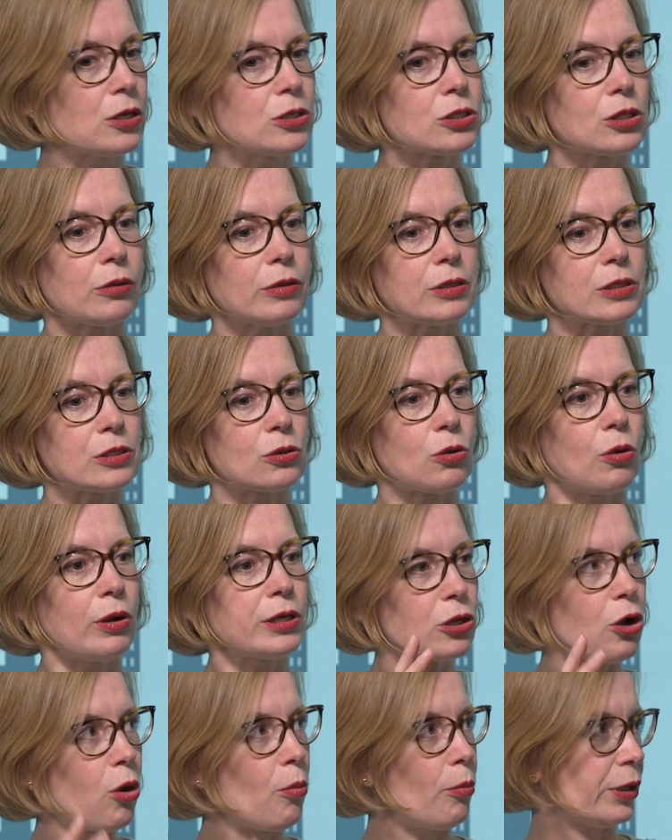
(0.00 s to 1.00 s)
So it's
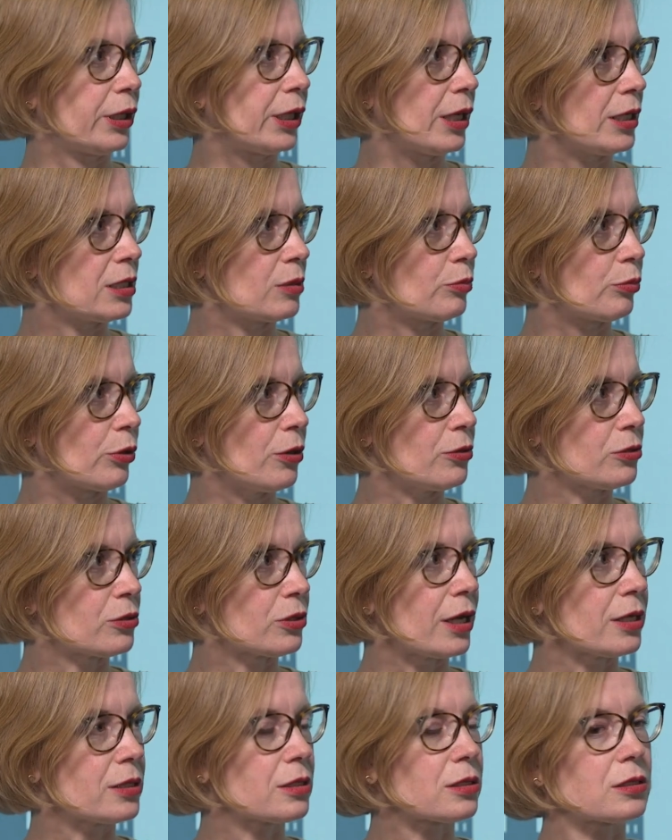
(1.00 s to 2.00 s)
quite a complicated
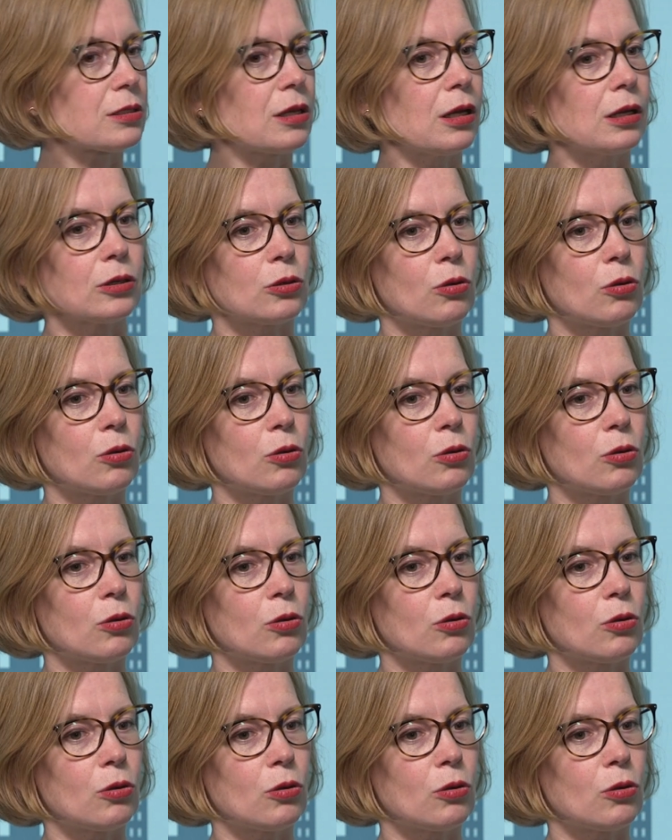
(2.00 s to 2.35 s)
process,